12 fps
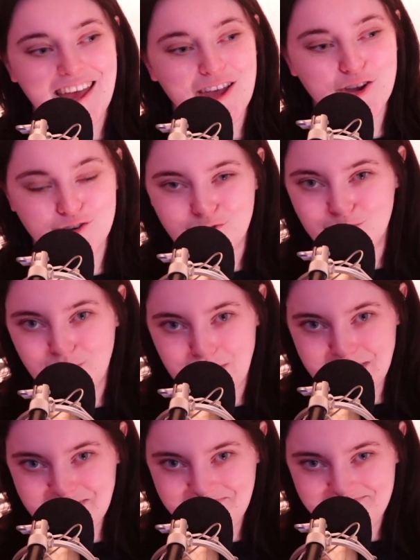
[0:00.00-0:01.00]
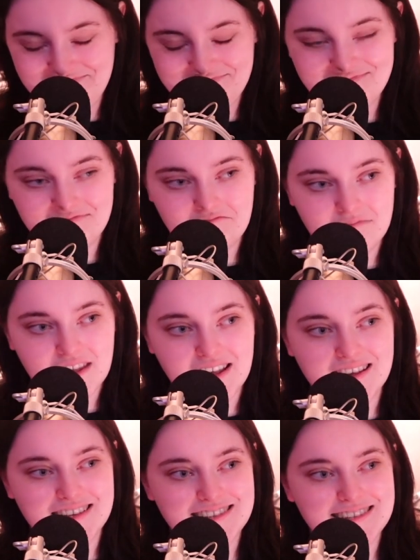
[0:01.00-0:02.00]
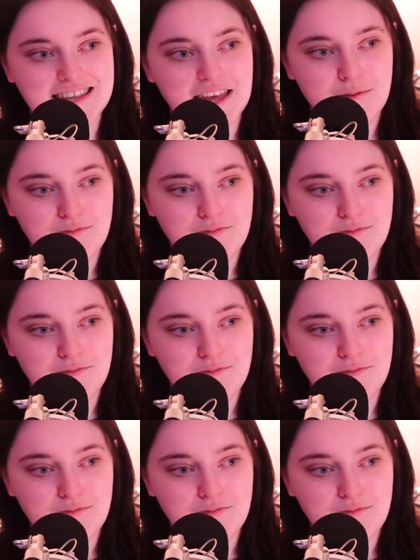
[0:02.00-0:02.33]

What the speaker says: grown women. It's